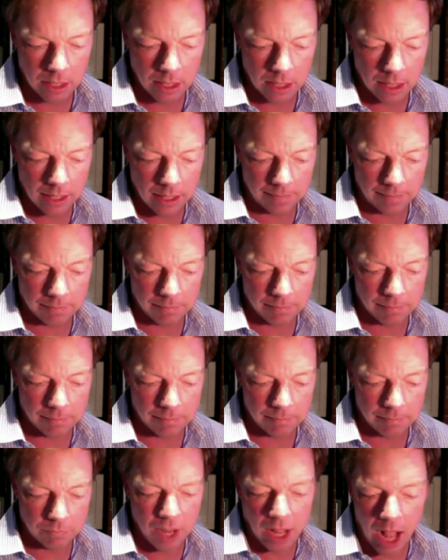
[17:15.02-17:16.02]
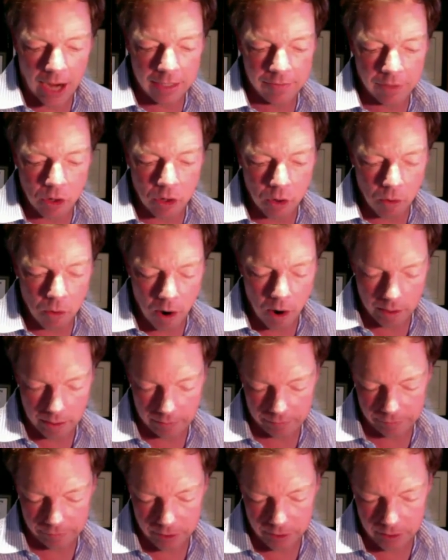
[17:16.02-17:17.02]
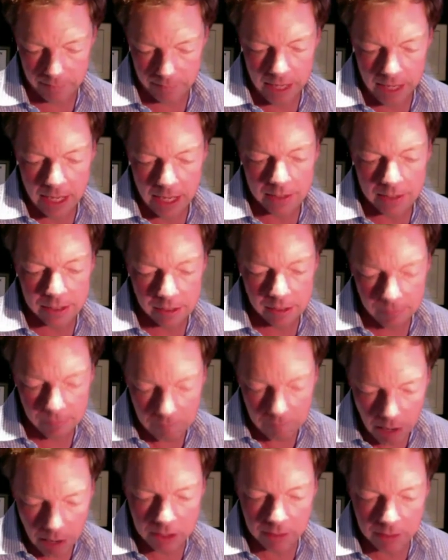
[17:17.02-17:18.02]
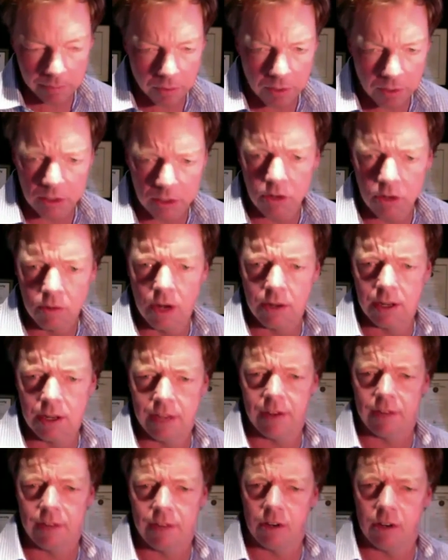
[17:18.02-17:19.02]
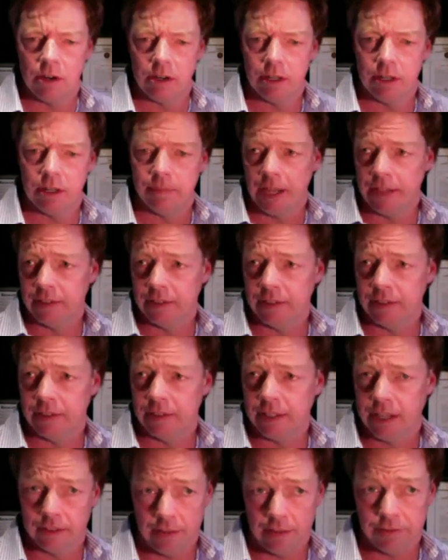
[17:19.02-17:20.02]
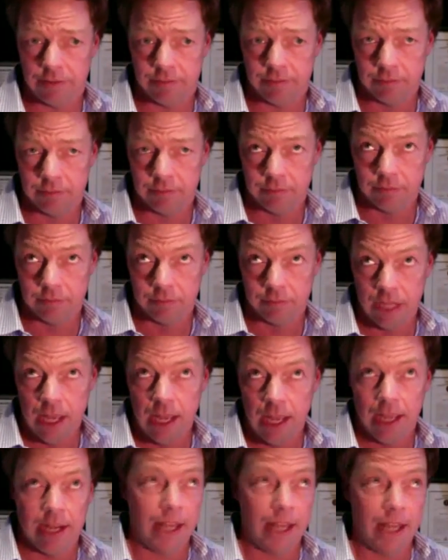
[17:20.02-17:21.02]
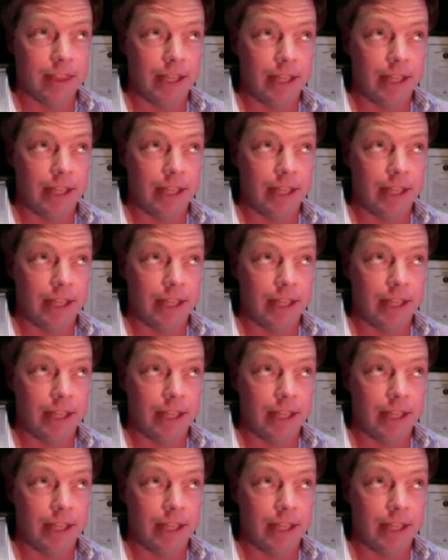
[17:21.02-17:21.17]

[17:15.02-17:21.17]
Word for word: Um, well, I'm going to even quote it for you. It's the most important quote I've ever heard in my entire life. Wow. And I